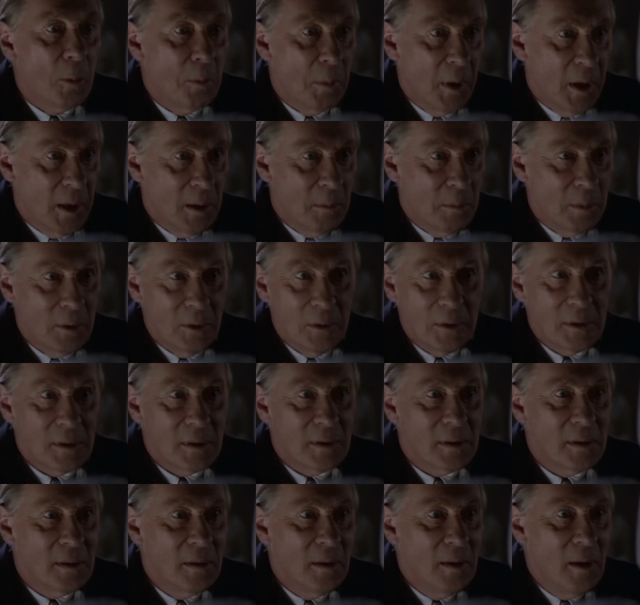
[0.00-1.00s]
Your brain
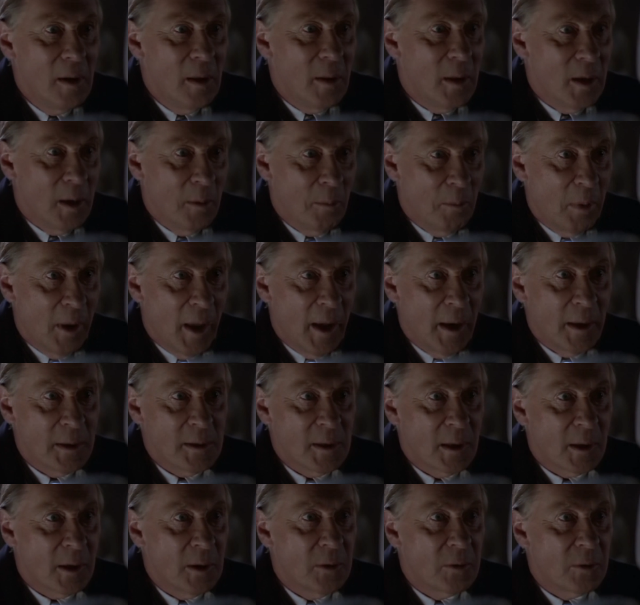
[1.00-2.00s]
boosts, the
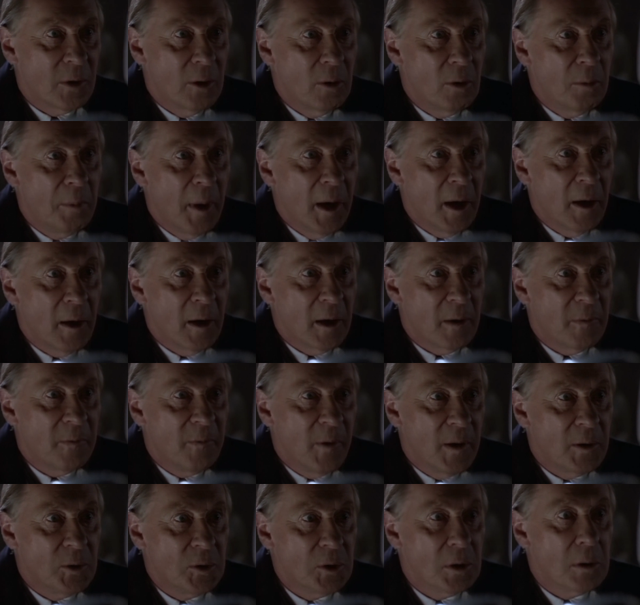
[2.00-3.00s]
implants that control bionic
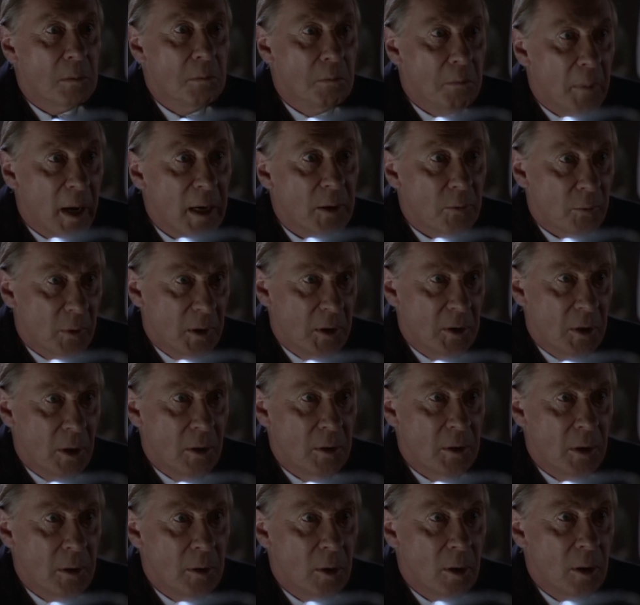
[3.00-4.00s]
function might
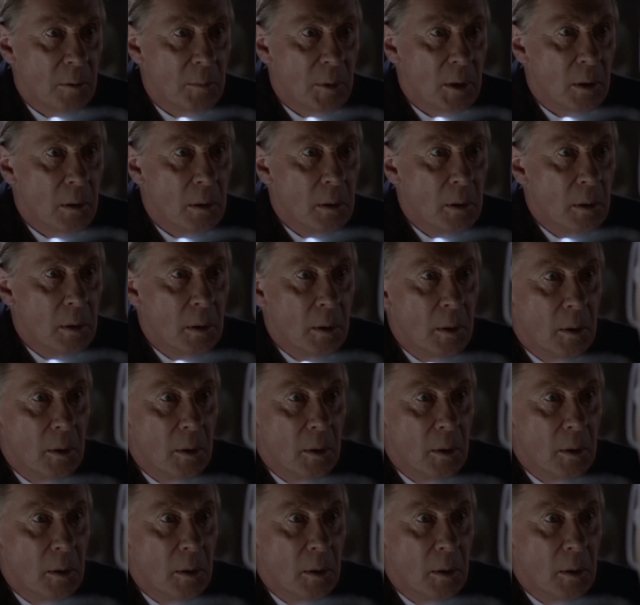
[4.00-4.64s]
return to normal.